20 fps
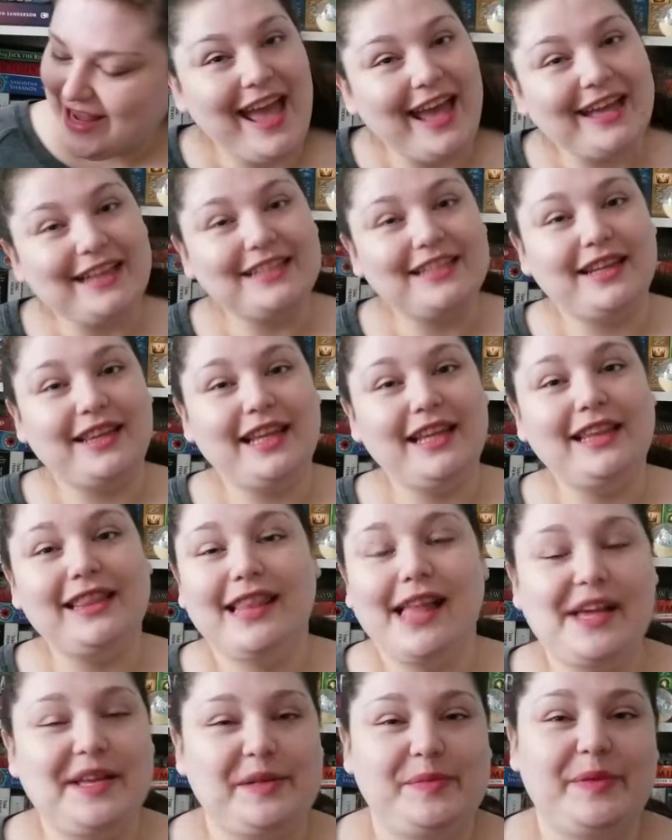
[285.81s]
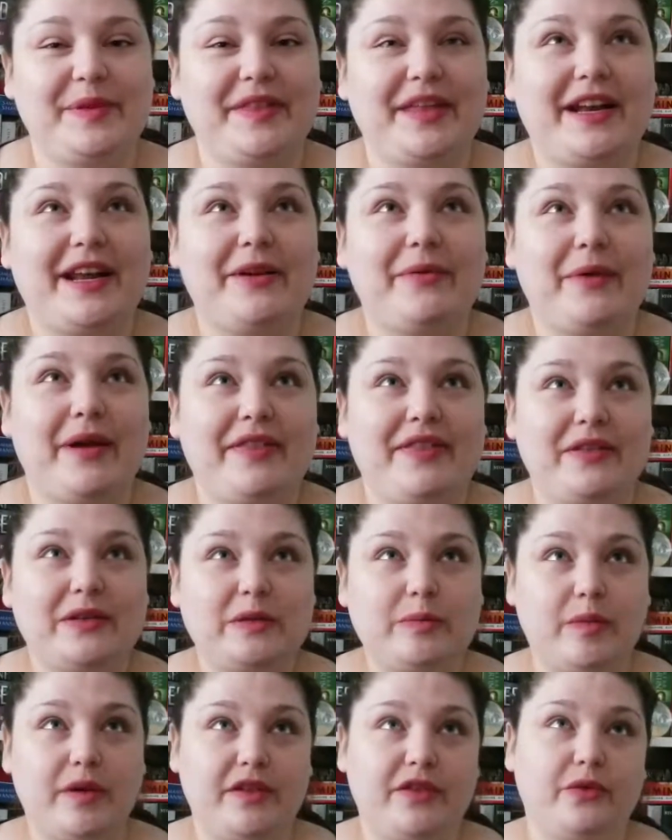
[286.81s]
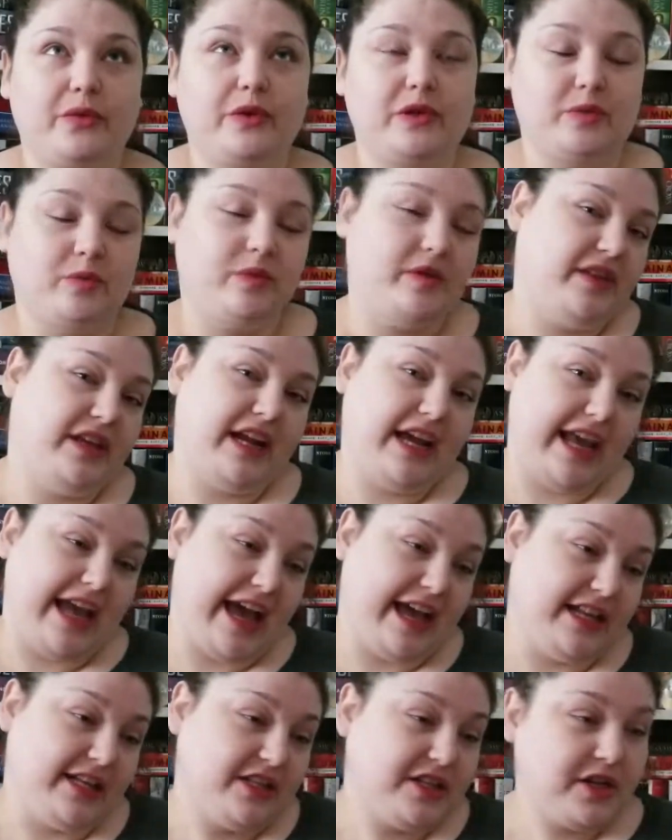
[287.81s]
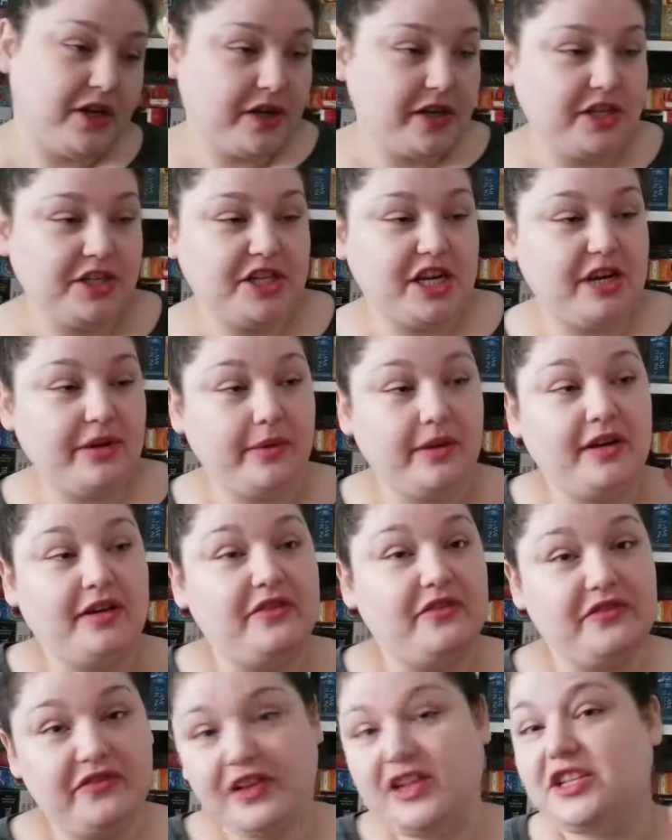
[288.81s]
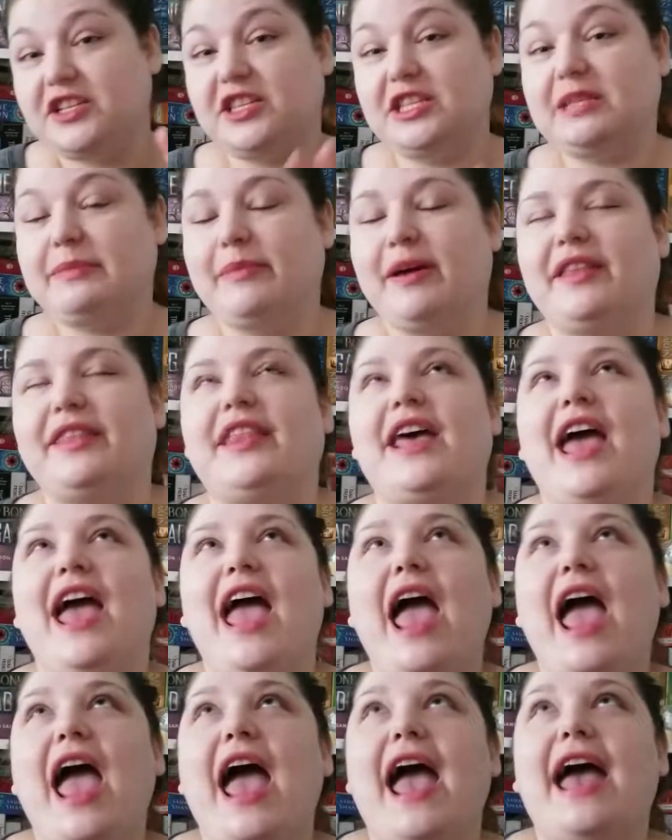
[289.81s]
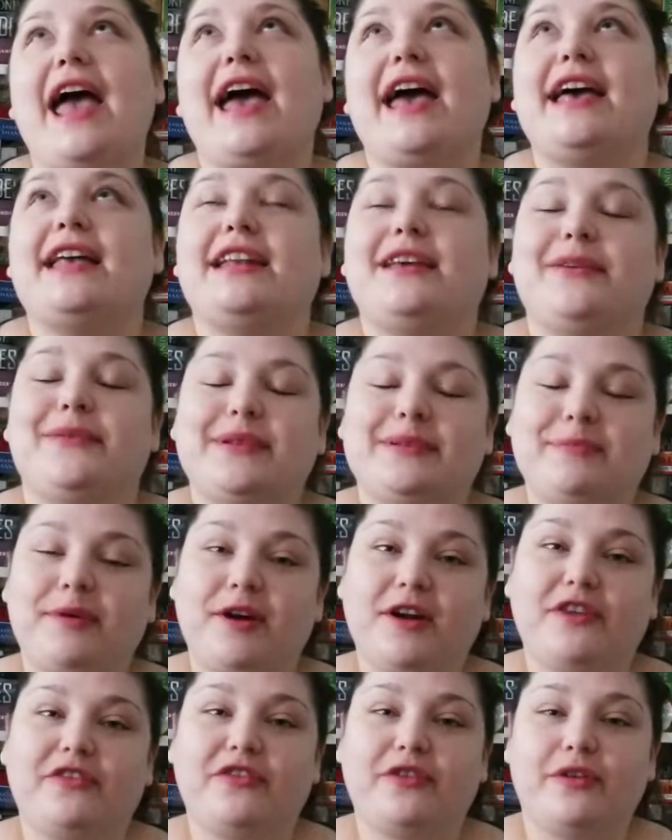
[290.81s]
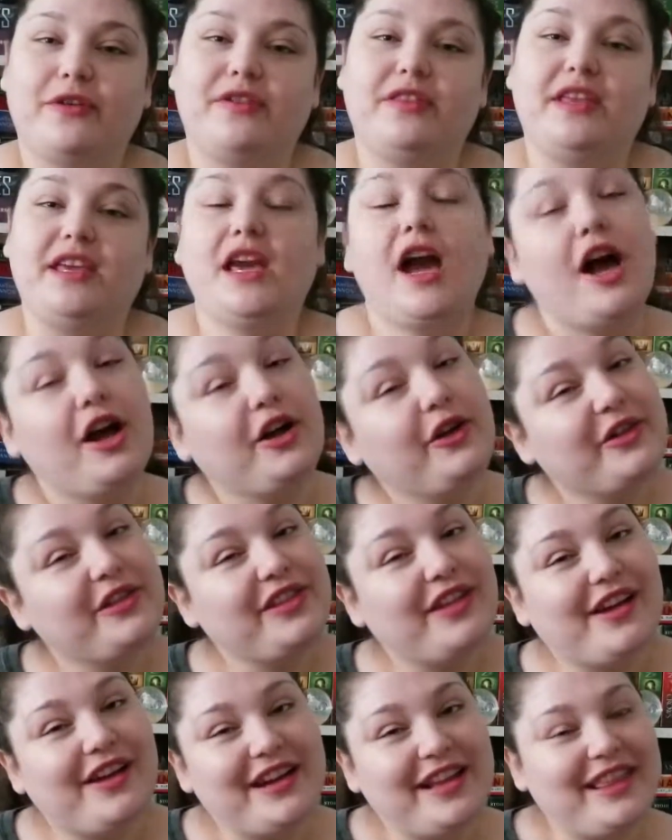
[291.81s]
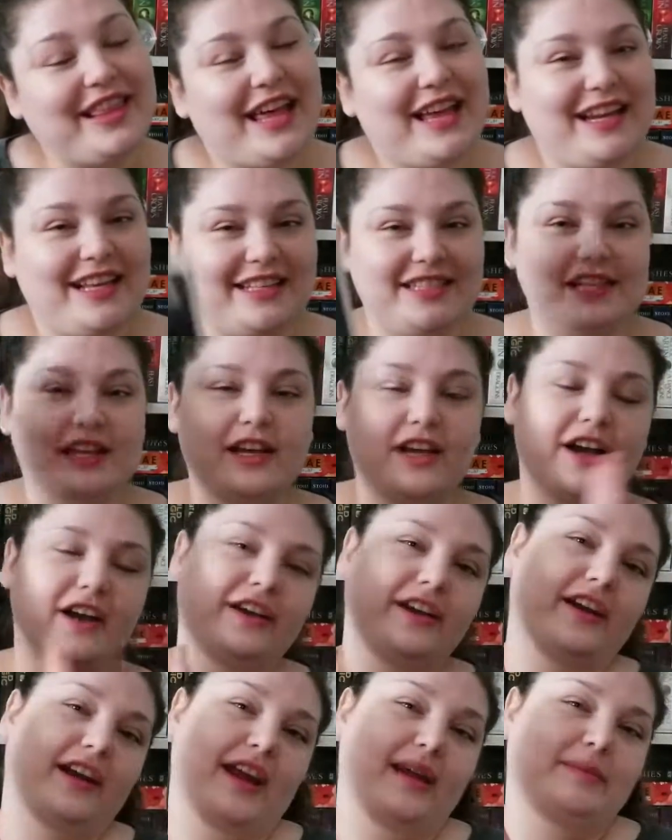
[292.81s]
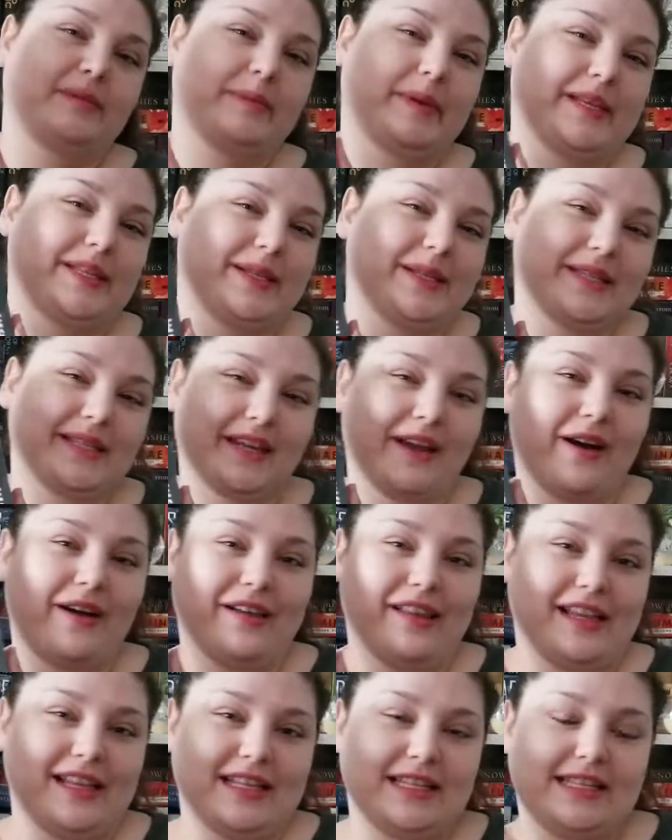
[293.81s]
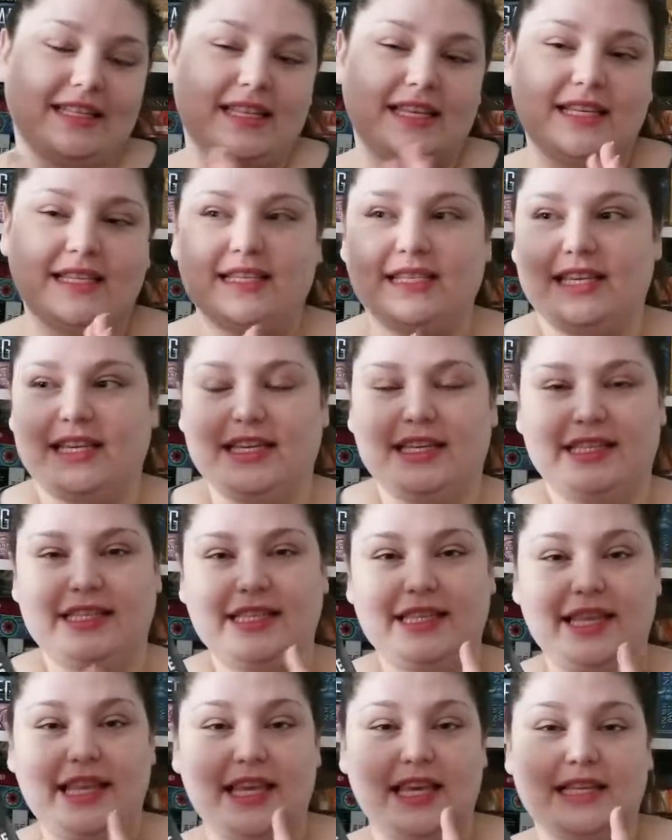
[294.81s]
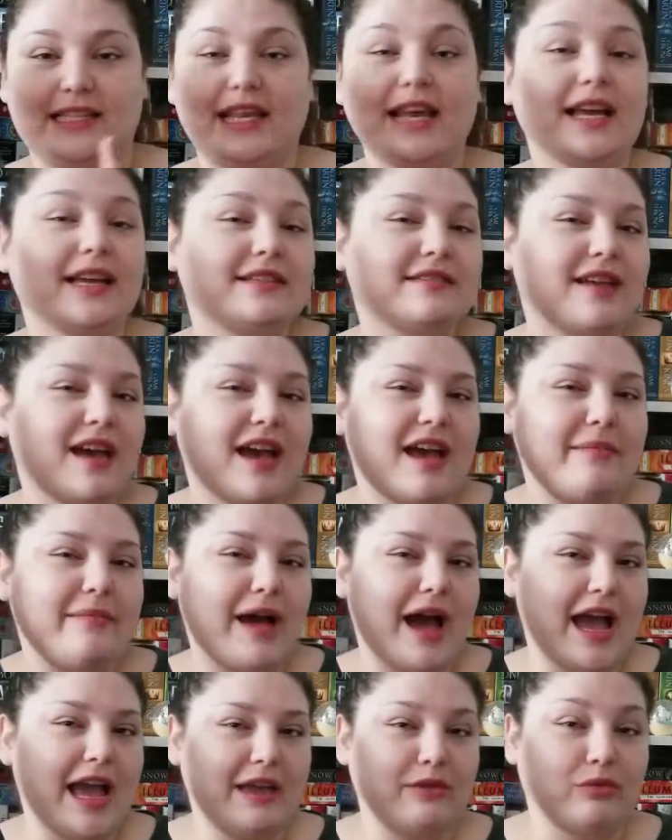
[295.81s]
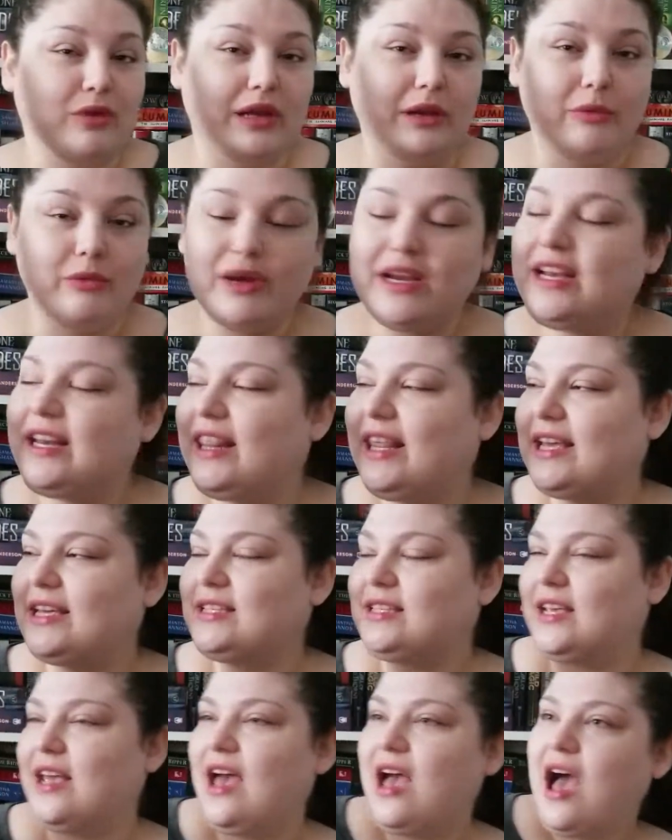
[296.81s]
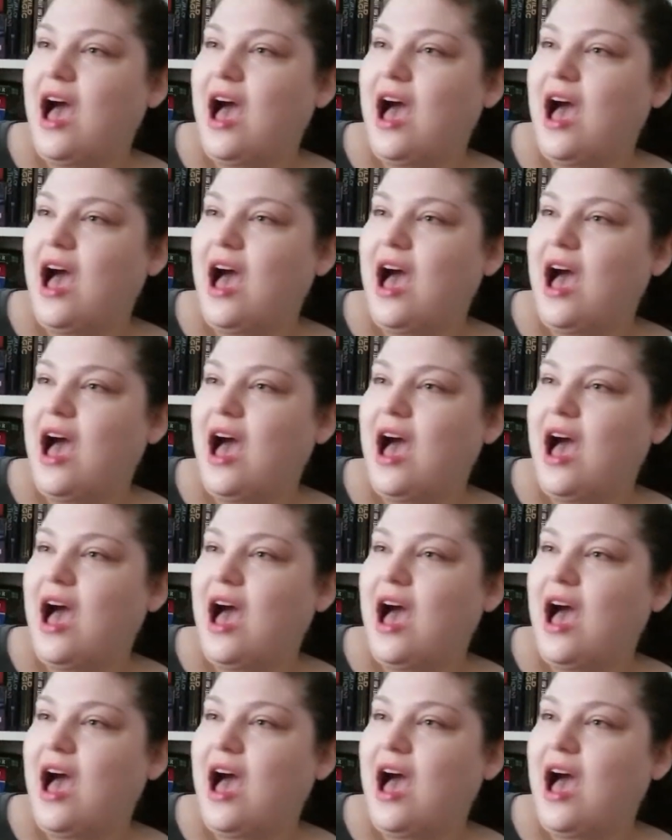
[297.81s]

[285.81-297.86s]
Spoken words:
And the last book that I read this month was one that I had started in January and finished this month, and it was part for the Hungerthon, and that is Hunger Games by Susan Collins. This is the second time I reread this.